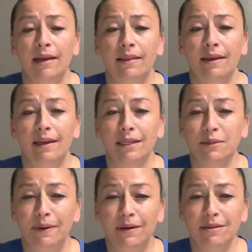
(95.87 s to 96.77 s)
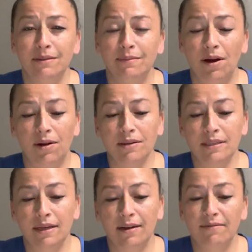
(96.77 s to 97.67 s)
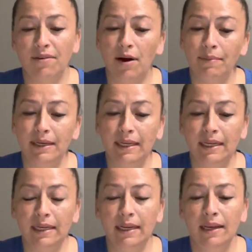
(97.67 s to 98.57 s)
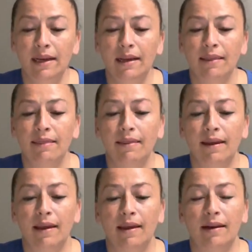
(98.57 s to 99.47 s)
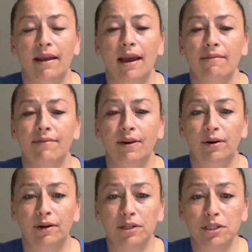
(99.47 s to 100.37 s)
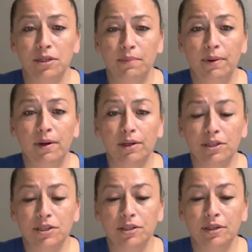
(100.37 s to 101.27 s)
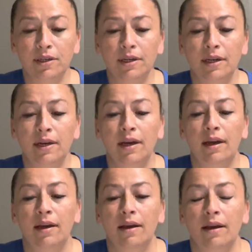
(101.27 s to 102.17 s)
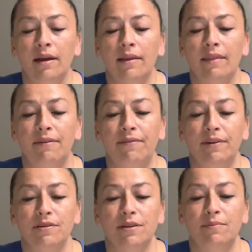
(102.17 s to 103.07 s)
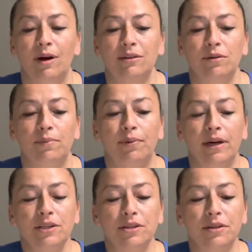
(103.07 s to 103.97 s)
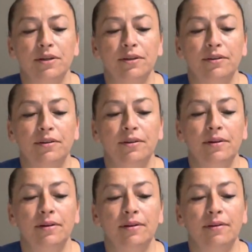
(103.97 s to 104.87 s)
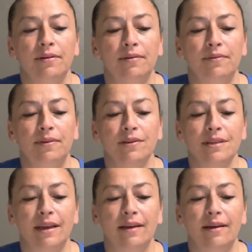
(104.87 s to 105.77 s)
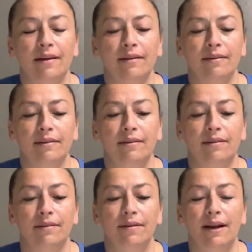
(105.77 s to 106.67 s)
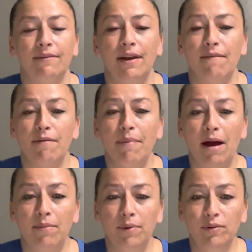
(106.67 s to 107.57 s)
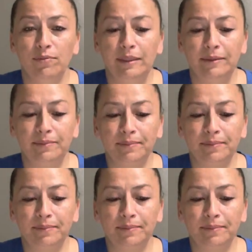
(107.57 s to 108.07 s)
They can experience some nausea and vomiting and have the urge to push. They feel some rectal pressure, feels like they have to have a bowel movement.